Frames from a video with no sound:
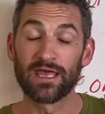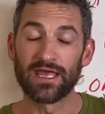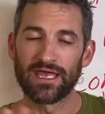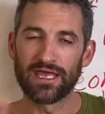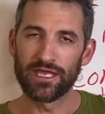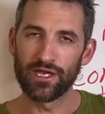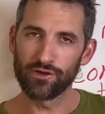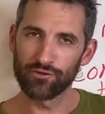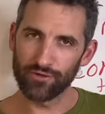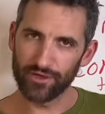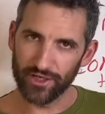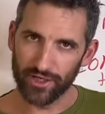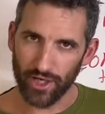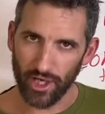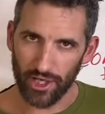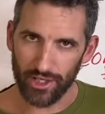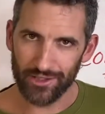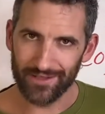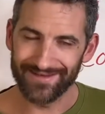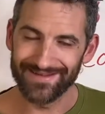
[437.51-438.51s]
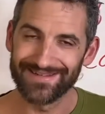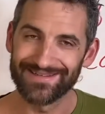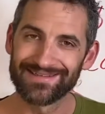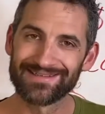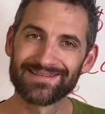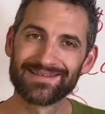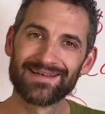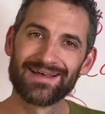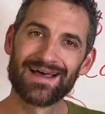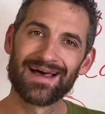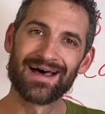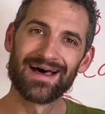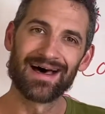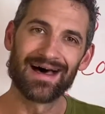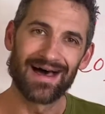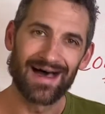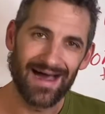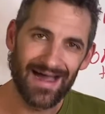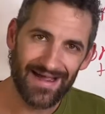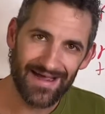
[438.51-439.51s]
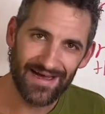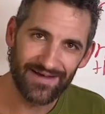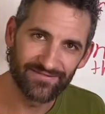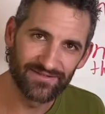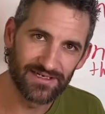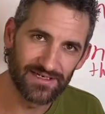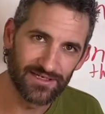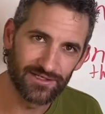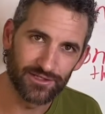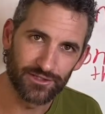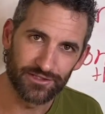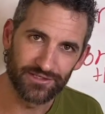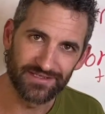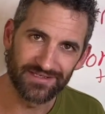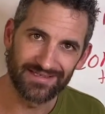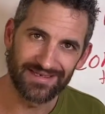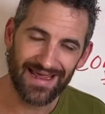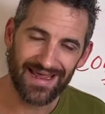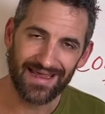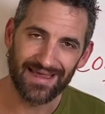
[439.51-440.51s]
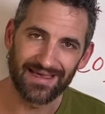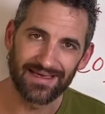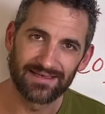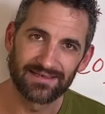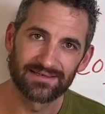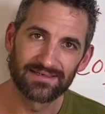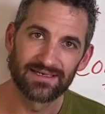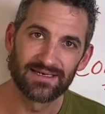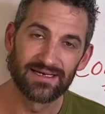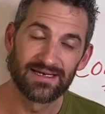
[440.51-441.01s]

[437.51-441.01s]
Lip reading: Irregardless, I have to understand